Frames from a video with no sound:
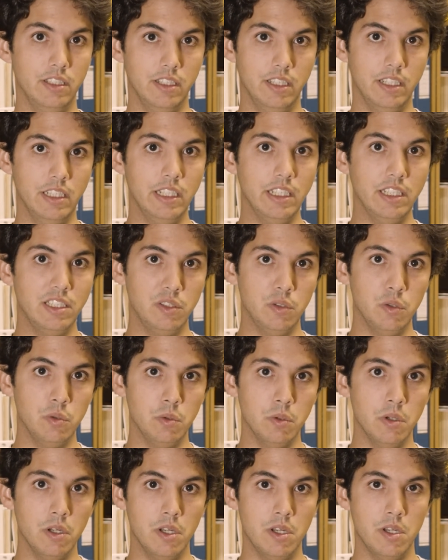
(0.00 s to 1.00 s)
They need
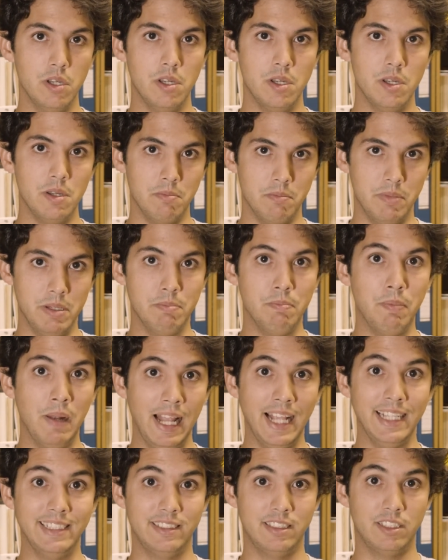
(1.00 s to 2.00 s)
to be
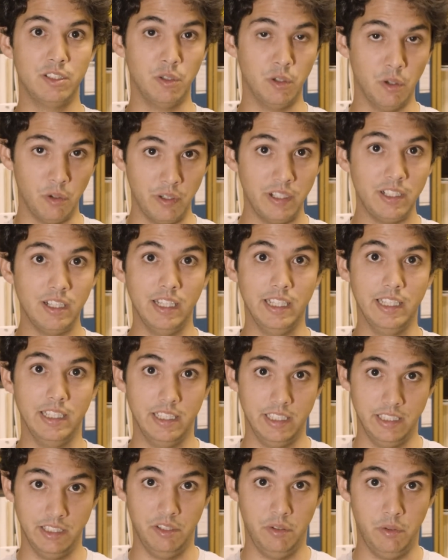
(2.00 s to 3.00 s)
placed
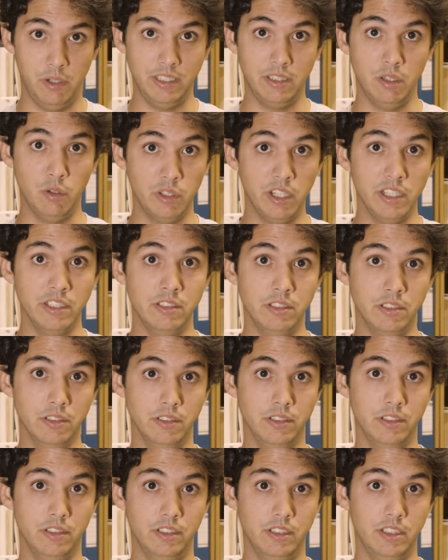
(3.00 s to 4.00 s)
correctly in the right
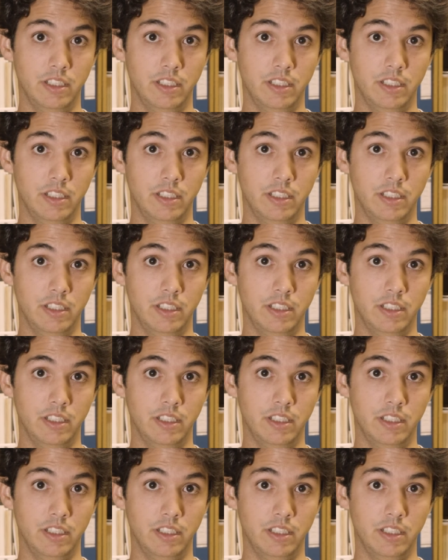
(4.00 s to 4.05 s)
location.